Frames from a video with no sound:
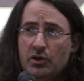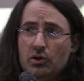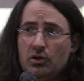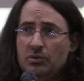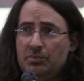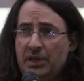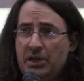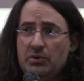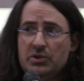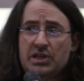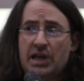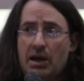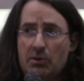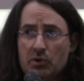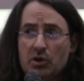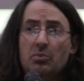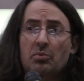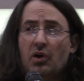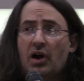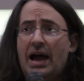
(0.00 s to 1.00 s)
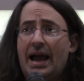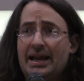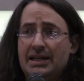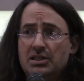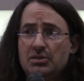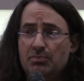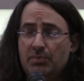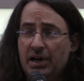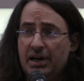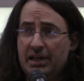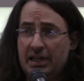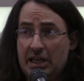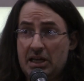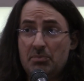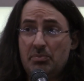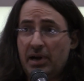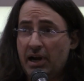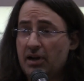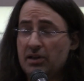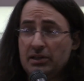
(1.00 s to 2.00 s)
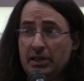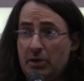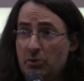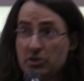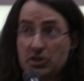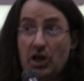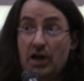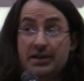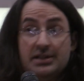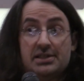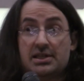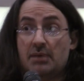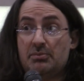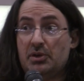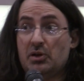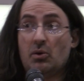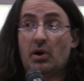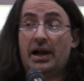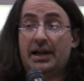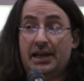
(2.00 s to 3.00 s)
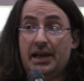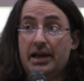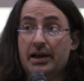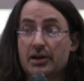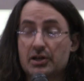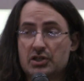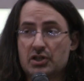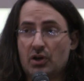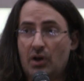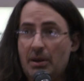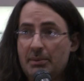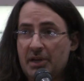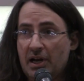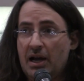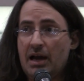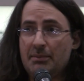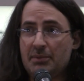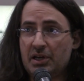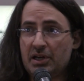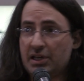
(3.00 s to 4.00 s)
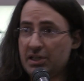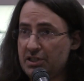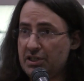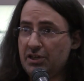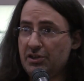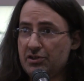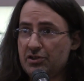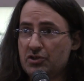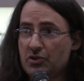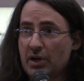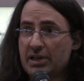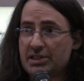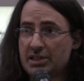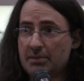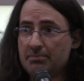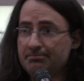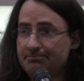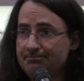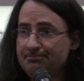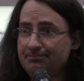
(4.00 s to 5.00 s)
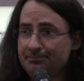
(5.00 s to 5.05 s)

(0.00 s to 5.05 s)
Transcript: year old me was not real bright, but he apparently was onto something right here, so I'm gonna, I'm gonna continue to trust him.